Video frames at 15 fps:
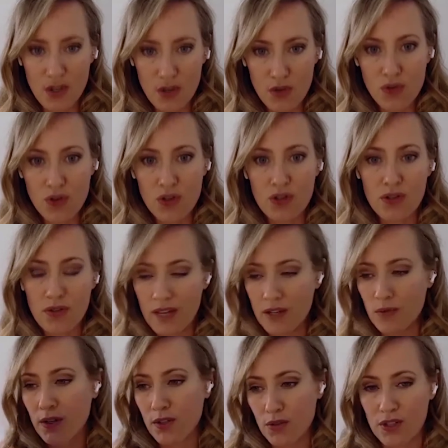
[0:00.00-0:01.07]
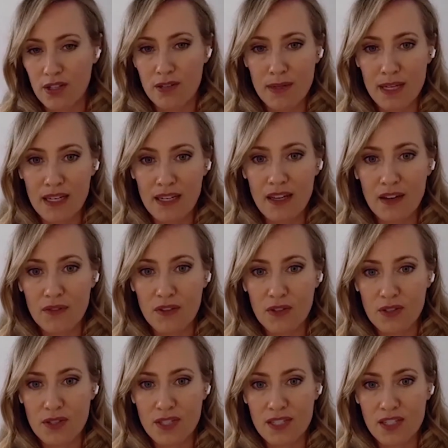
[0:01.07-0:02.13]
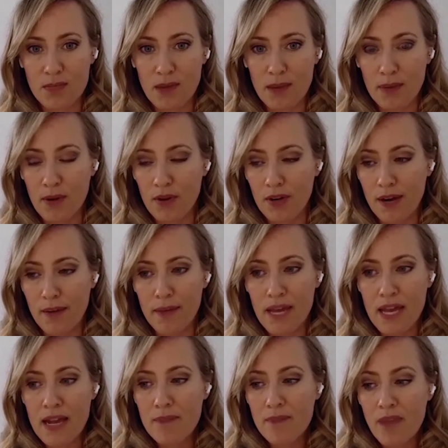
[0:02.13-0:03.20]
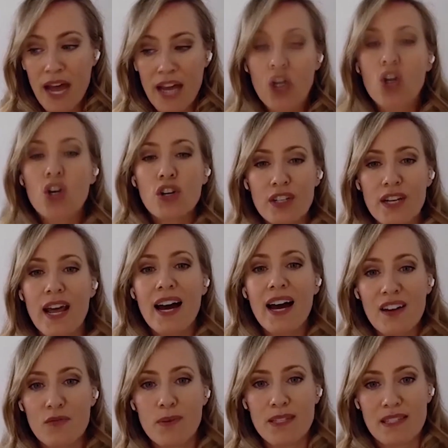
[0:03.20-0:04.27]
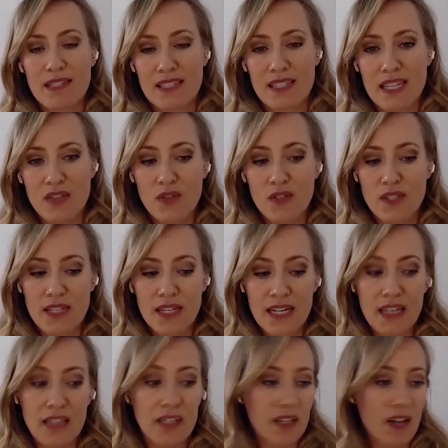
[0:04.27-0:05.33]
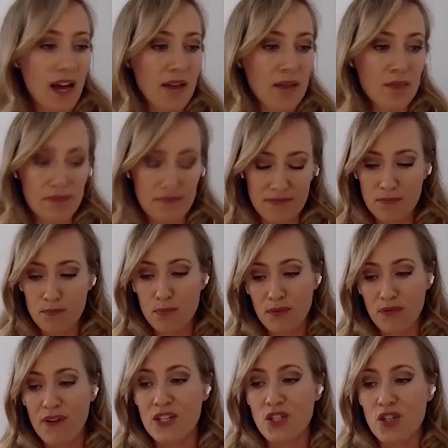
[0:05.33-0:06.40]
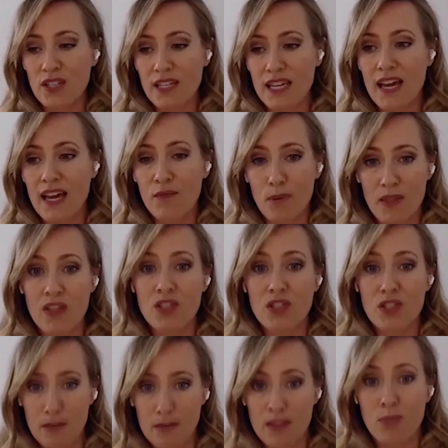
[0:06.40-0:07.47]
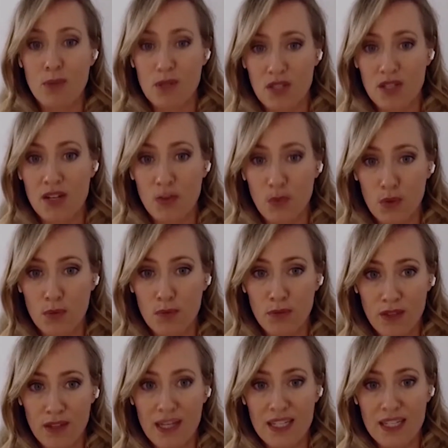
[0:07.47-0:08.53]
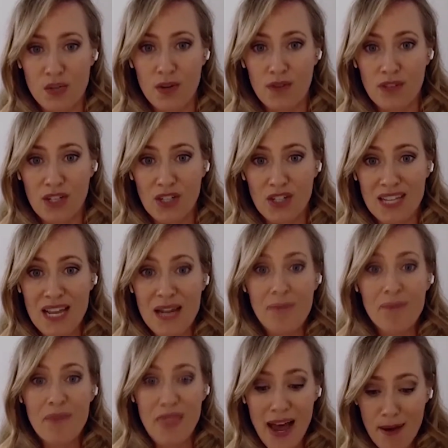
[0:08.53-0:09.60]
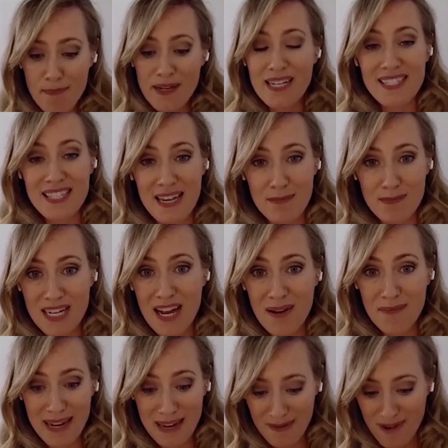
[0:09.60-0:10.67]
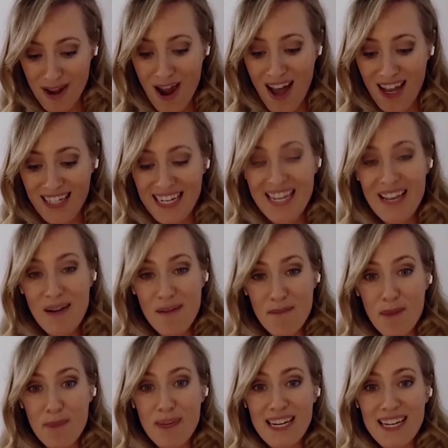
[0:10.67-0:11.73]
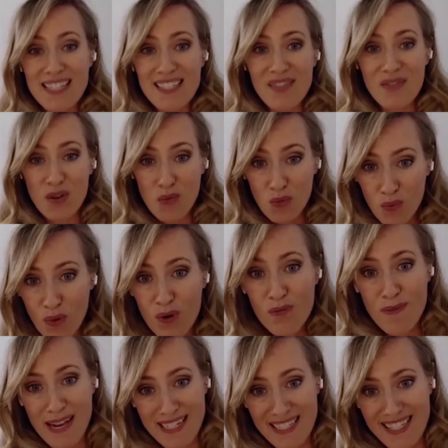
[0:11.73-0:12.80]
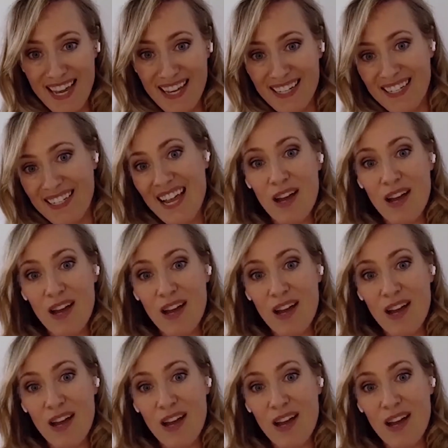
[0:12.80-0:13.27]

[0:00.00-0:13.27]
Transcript: at Google, who then recruited me a few years into my program. I could not have been successful sitting, Look, I've professionally have been the dumbest person in the room for the last 12 years. Not because I'm dumb, I am not, but because of the room I sat in.